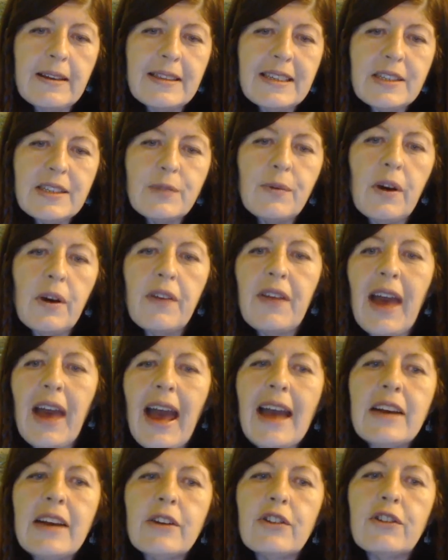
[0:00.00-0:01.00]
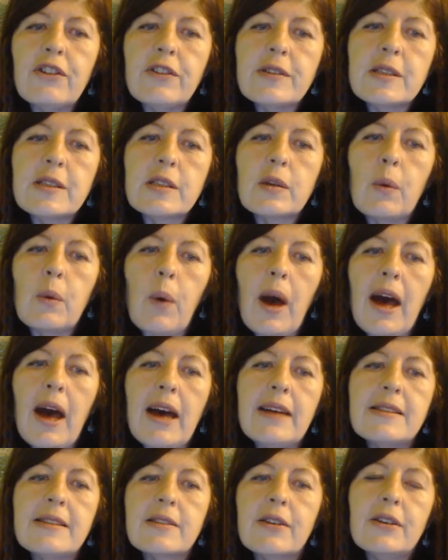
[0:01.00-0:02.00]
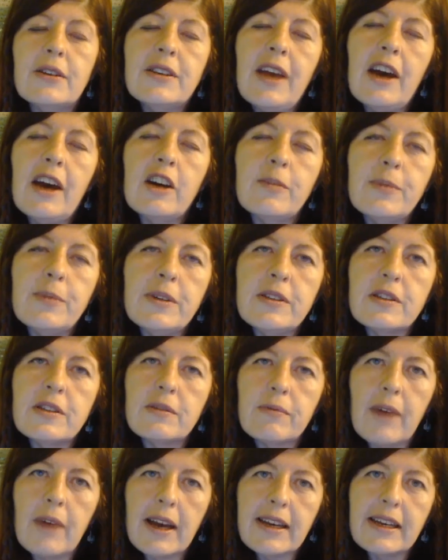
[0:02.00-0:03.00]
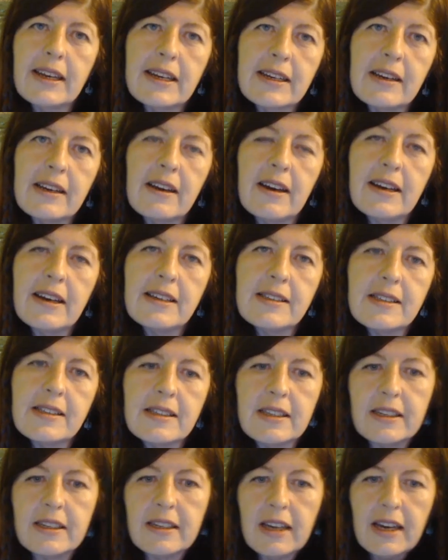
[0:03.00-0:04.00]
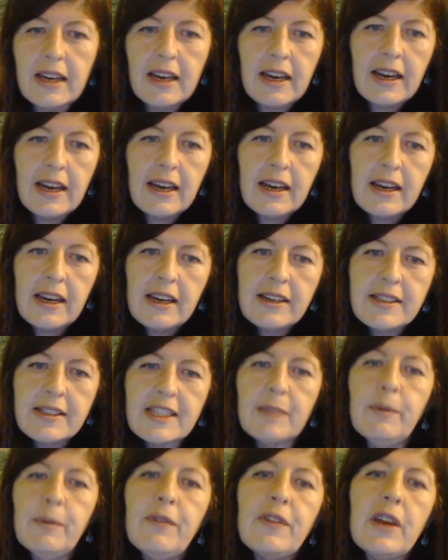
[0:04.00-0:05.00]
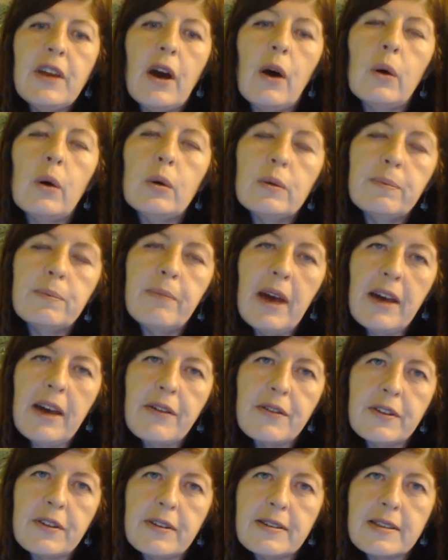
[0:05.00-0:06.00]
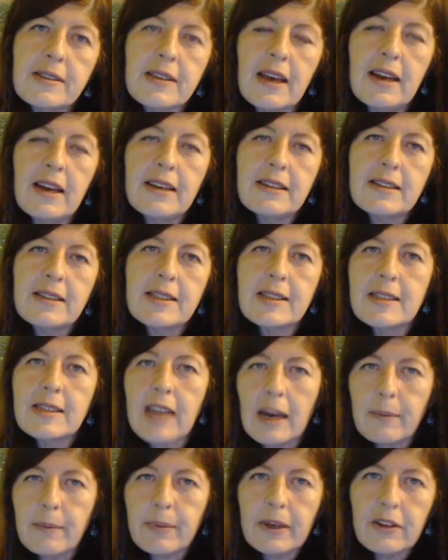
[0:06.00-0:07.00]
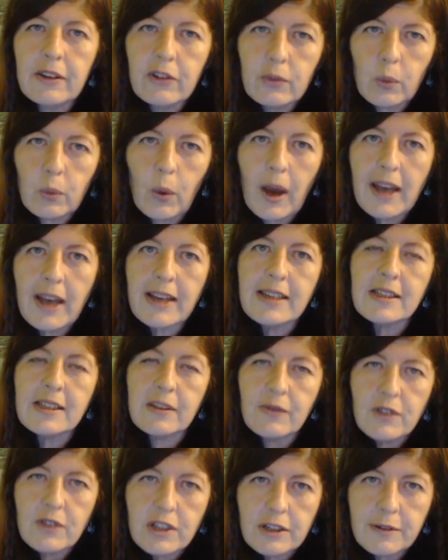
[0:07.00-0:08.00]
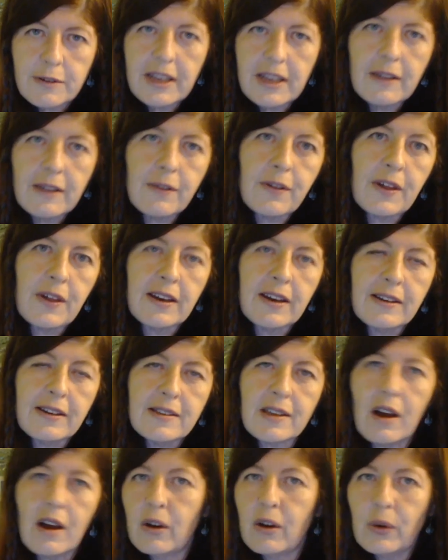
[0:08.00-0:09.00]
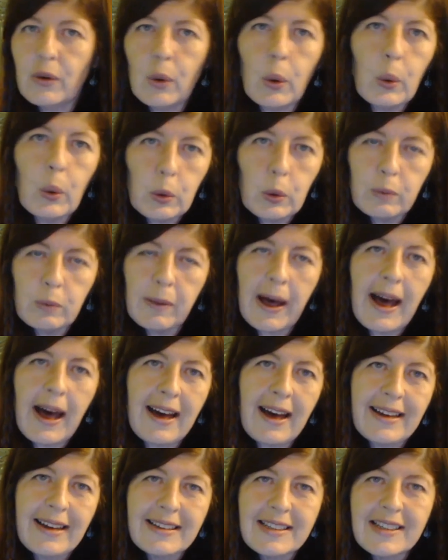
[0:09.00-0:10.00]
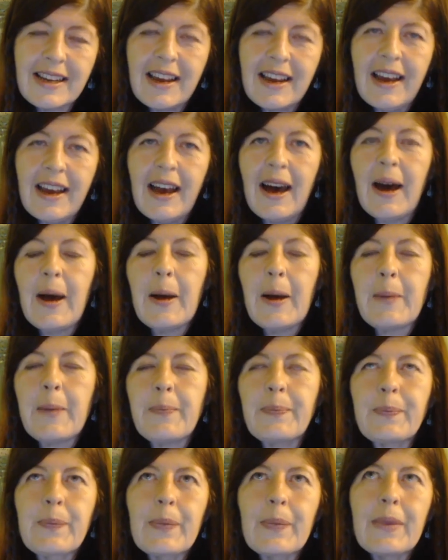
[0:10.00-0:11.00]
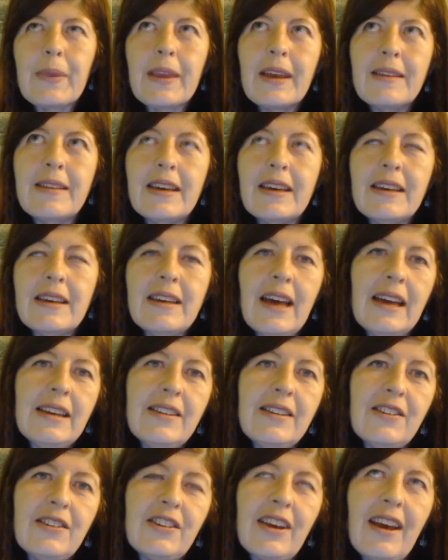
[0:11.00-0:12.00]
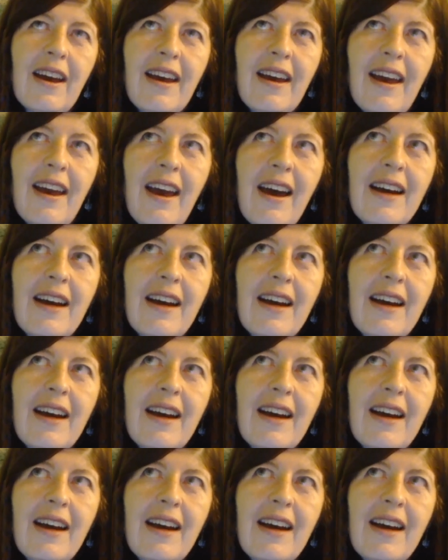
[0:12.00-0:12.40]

this rather anxious square could help you to recognize that some of the old methods and established ways of doing things aren't all bad. the analogy I